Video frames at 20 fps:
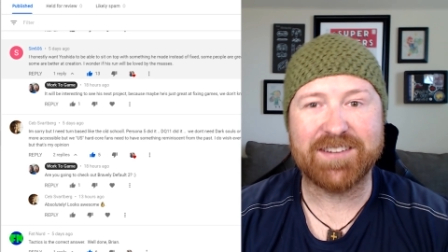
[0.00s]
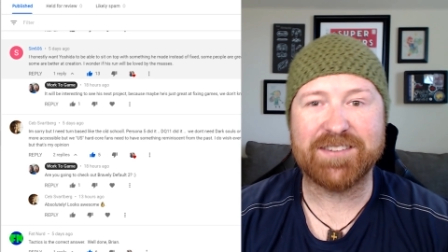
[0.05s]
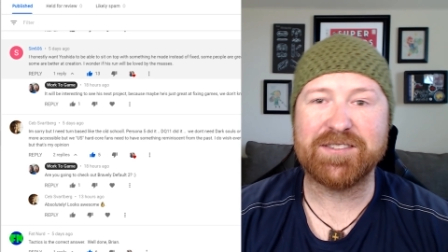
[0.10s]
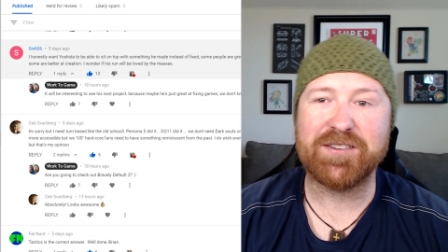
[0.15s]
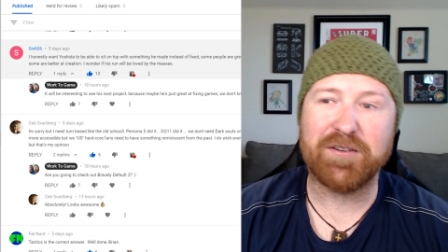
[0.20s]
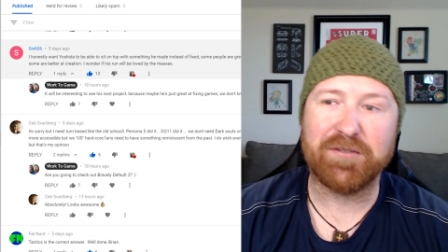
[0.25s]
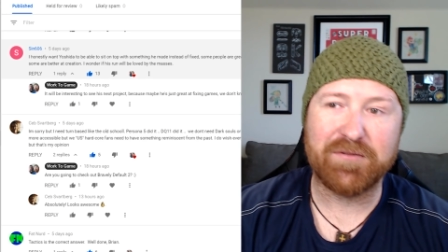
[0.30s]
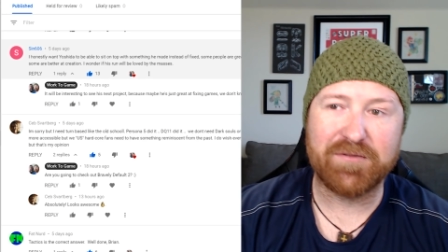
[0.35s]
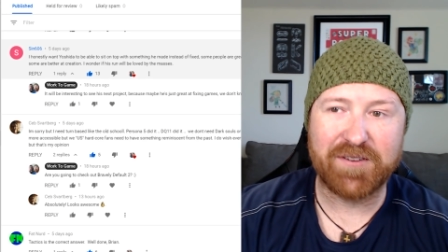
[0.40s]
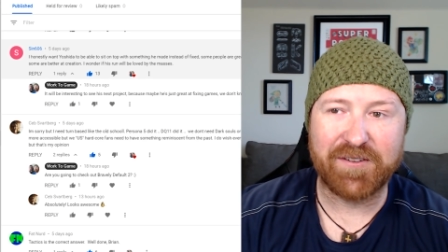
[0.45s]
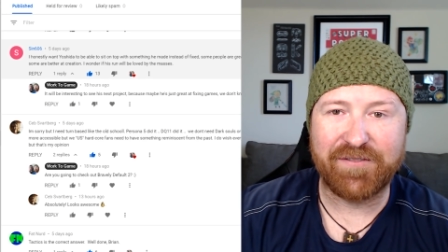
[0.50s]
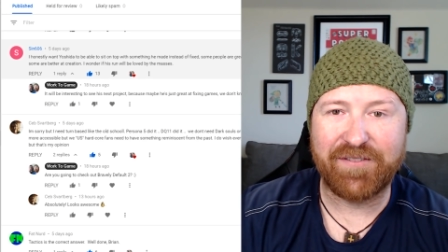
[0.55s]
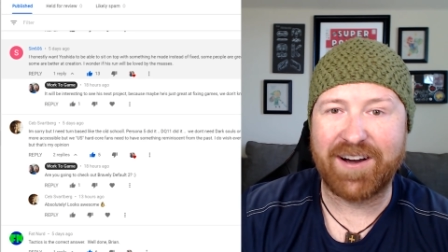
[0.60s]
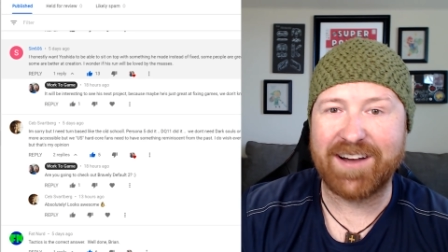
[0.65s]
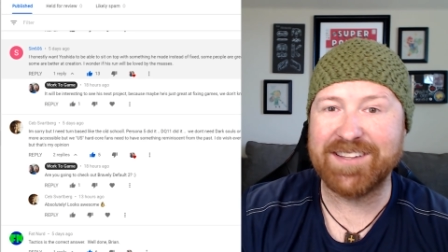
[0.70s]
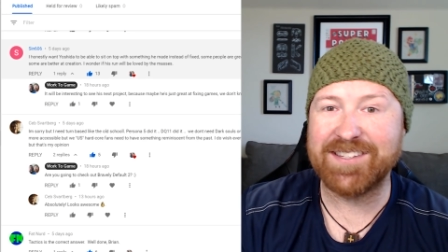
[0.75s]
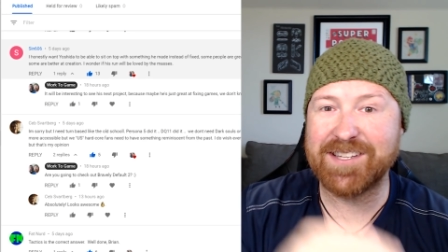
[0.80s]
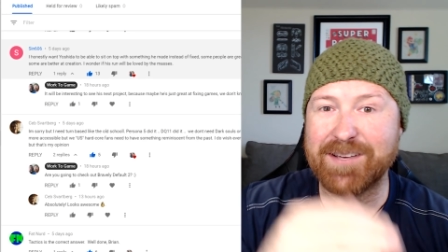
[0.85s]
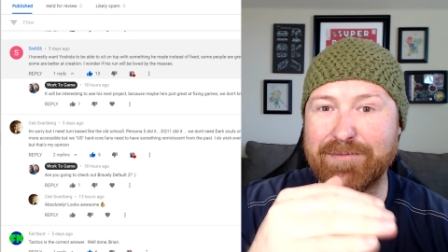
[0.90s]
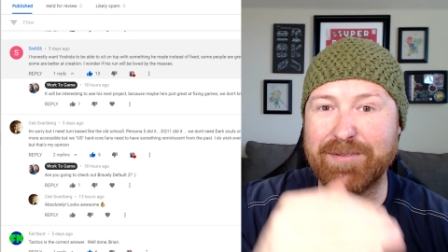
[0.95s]
So to
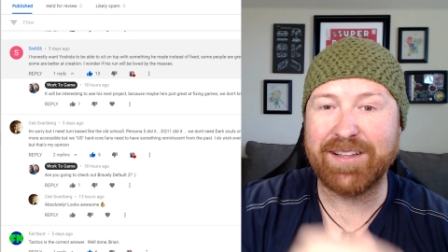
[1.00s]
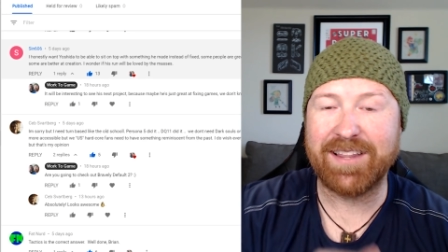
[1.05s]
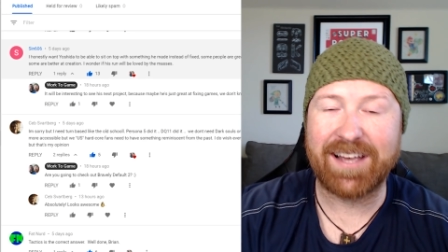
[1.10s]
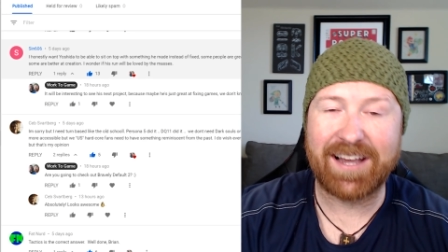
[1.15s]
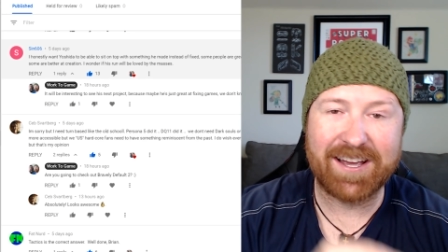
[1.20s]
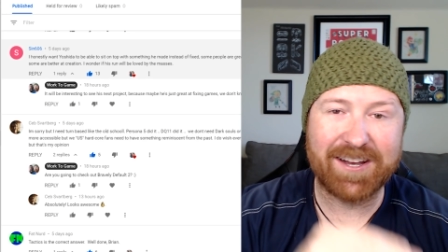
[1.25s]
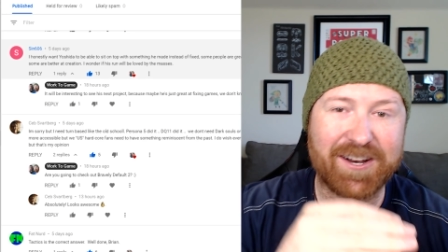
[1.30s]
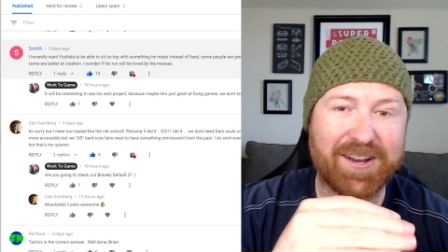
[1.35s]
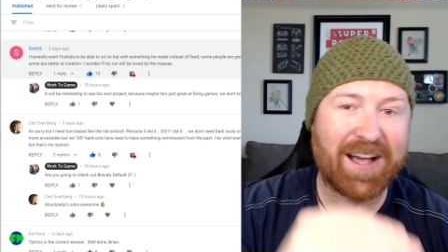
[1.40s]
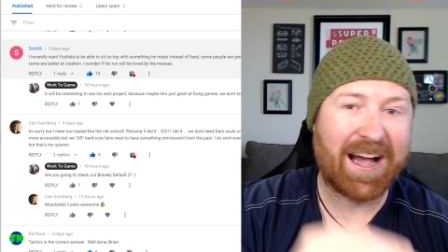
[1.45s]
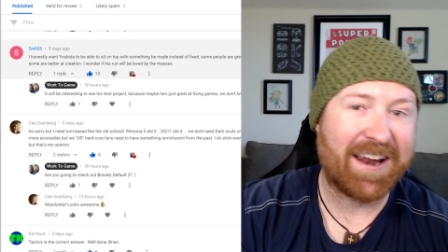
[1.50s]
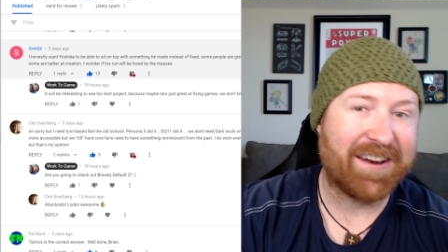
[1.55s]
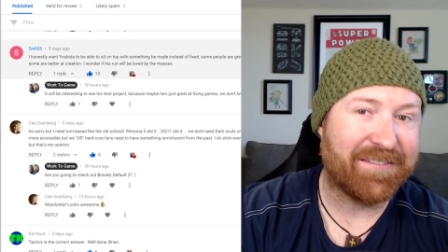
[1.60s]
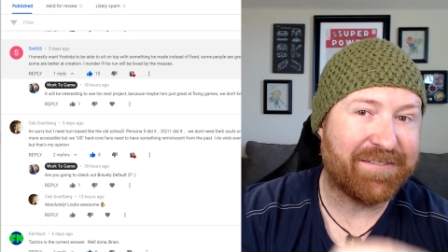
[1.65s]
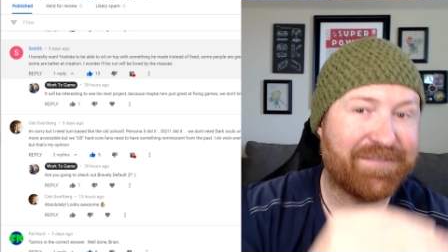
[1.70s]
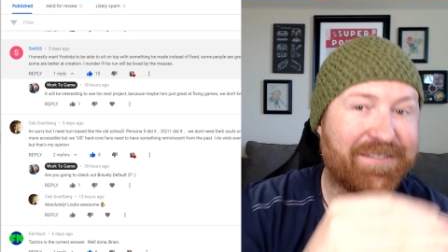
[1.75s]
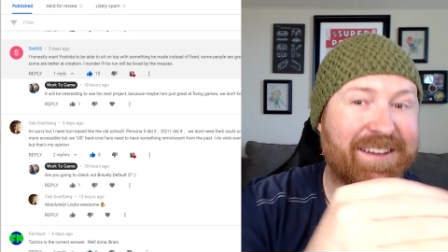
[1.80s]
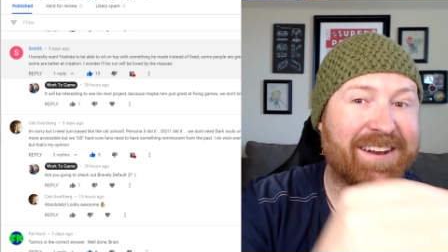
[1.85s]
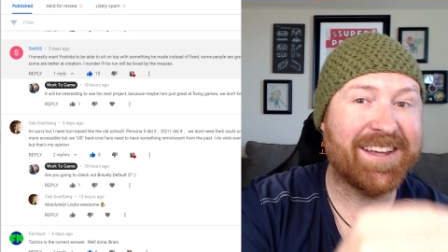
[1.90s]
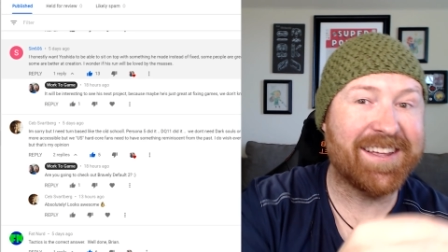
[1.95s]
find something that could kind of
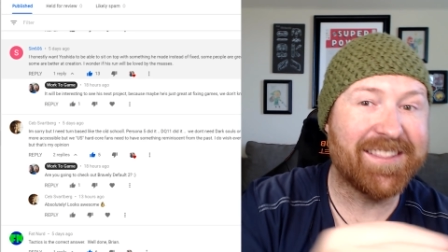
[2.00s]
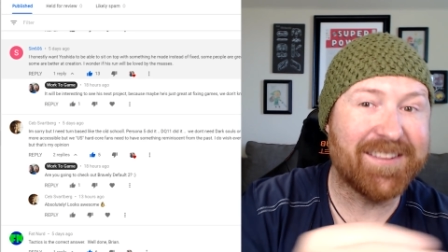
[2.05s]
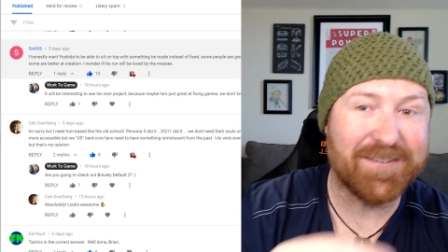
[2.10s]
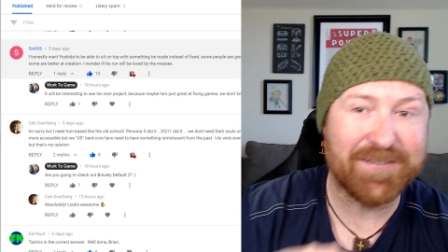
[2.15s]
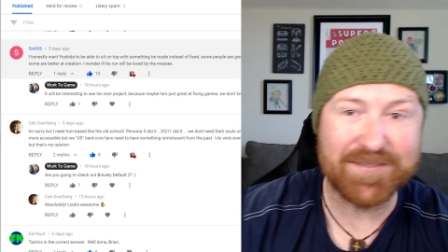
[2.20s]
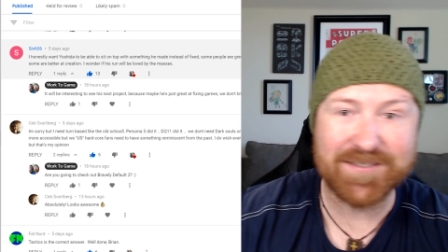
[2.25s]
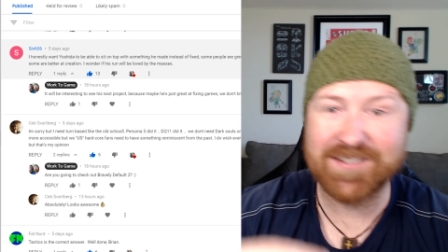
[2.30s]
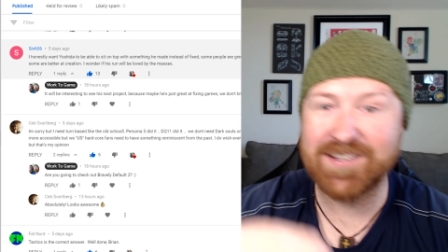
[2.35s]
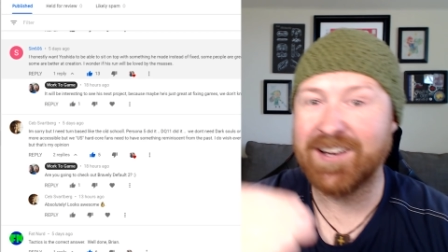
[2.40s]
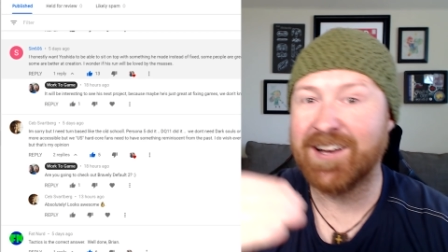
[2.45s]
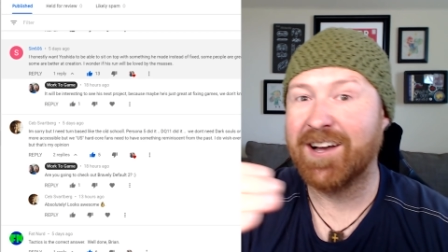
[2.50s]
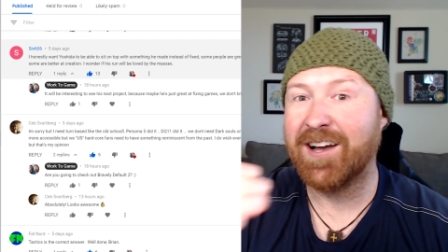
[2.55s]
fit in those